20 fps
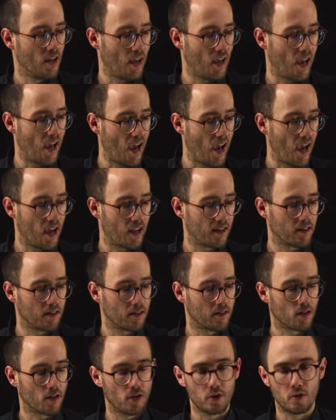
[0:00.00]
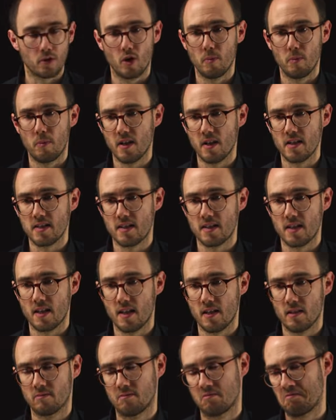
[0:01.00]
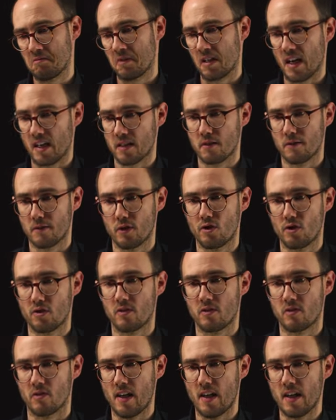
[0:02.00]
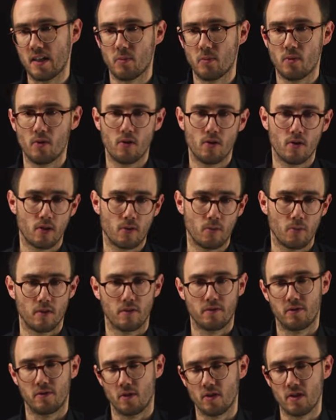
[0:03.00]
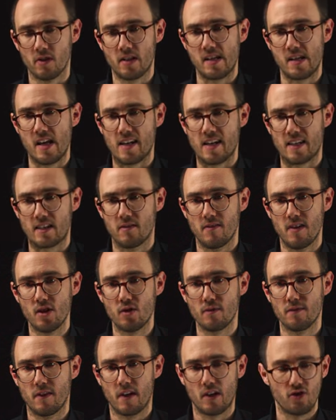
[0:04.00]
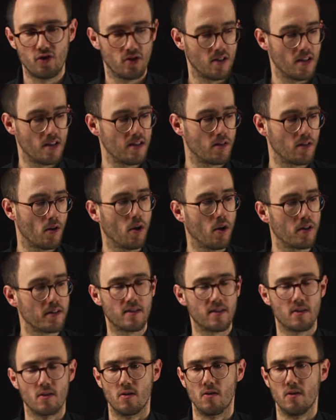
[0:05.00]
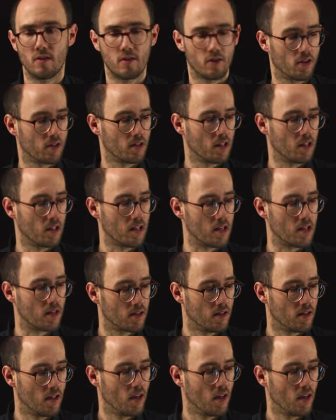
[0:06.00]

and the control policy, an artificial neural network with nonlinear activation function, is also nonlinear.